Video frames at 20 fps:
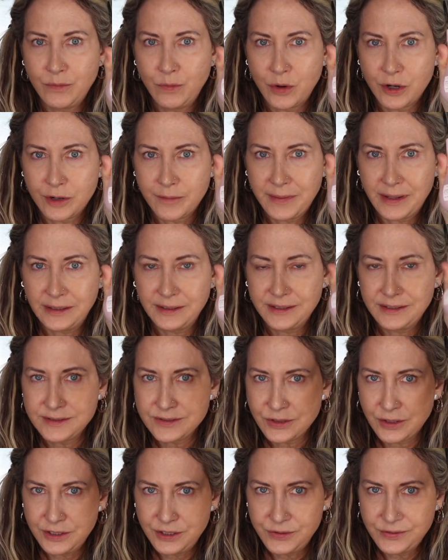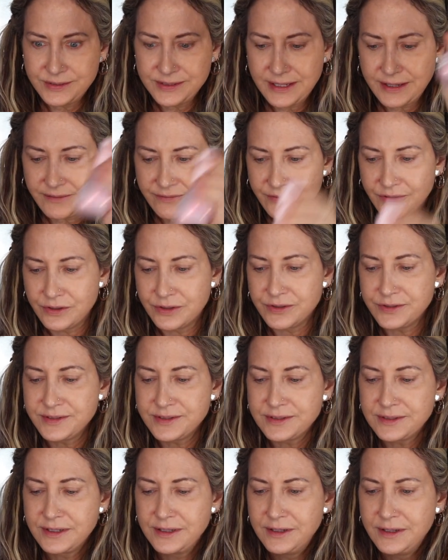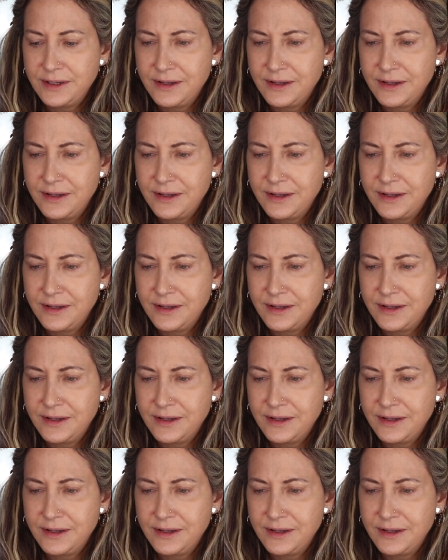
Watermelon, so I used that first.